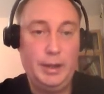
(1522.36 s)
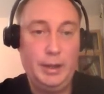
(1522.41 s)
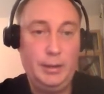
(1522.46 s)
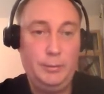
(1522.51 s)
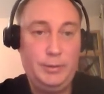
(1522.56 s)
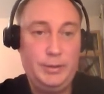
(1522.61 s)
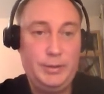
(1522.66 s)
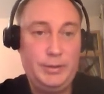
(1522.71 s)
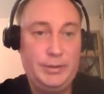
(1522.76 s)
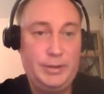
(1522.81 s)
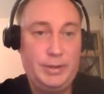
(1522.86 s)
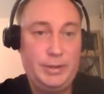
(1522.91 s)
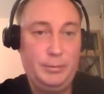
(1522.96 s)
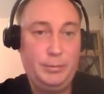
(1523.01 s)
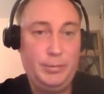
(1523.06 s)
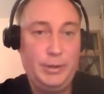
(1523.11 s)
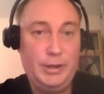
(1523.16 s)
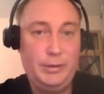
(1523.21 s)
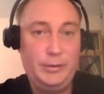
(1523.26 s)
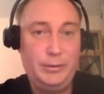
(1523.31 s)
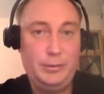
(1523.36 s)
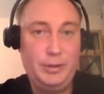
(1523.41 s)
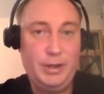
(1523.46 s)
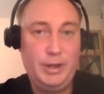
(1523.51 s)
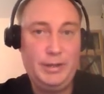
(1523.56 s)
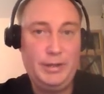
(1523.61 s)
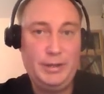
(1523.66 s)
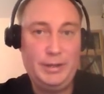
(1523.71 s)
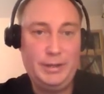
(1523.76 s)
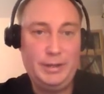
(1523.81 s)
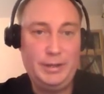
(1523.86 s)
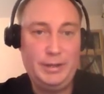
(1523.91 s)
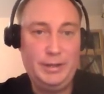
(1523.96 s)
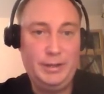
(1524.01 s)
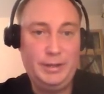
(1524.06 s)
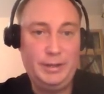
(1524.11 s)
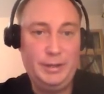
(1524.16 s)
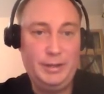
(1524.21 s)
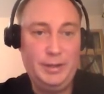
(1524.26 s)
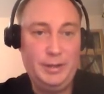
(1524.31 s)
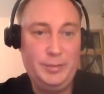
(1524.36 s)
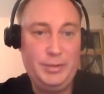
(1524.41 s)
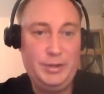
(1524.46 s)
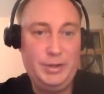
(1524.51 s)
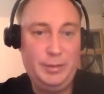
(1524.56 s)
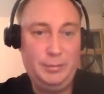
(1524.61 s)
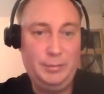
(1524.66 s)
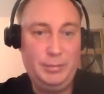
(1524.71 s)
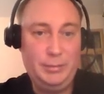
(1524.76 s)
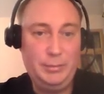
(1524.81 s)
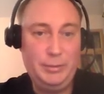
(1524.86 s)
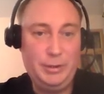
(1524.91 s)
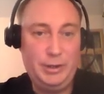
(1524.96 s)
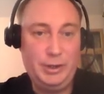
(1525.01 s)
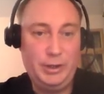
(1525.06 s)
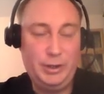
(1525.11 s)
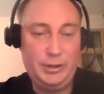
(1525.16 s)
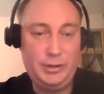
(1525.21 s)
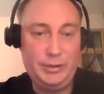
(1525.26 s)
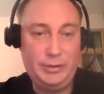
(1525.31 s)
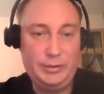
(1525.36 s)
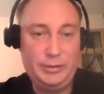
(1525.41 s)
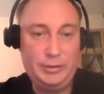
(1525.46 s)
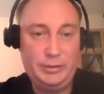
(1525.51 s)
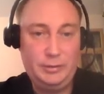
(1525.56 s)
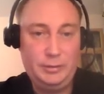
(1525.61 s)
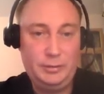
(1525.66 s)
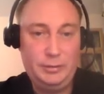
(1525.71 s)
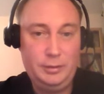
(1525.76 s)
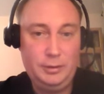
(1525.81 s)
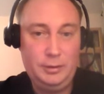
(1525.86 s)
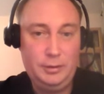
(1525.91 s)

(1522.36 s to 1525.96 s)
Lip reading: how it is compared to other libc implementations?